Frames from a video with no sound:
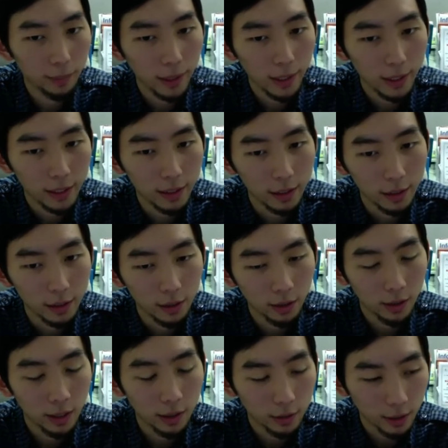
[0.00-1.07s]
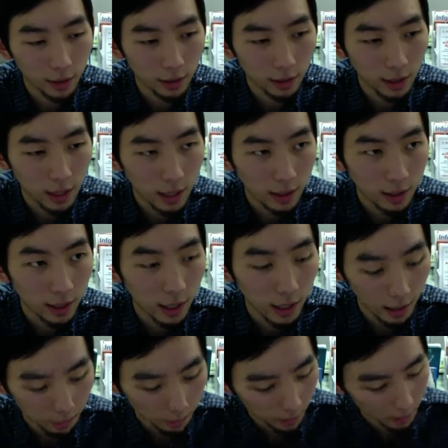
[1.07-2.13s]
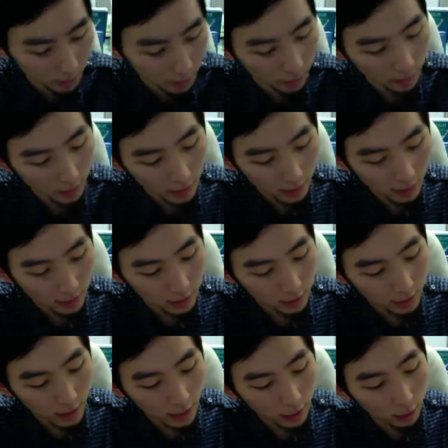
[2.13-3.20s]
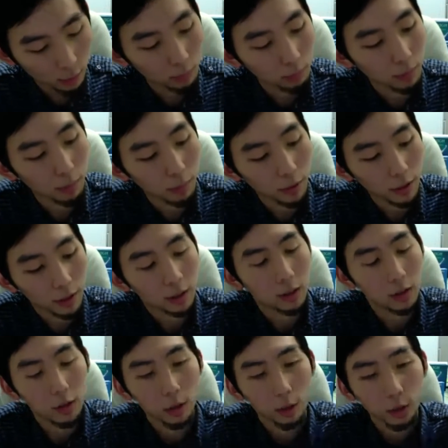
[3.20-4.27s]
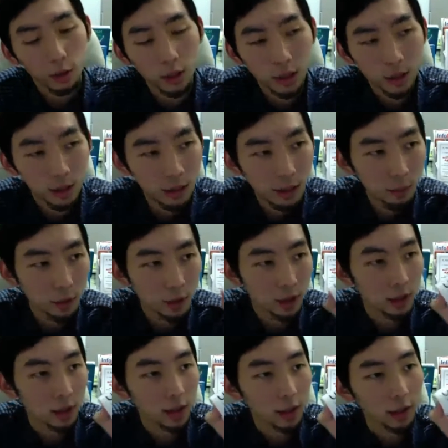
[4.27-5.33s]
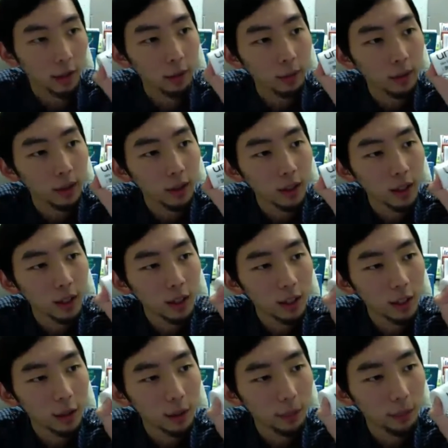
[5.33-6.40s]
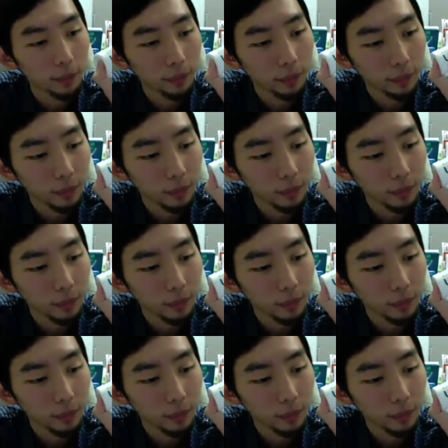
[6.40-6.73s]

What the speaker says: But a lot of places on our skin has hair because that's just how the body controls its temperature, So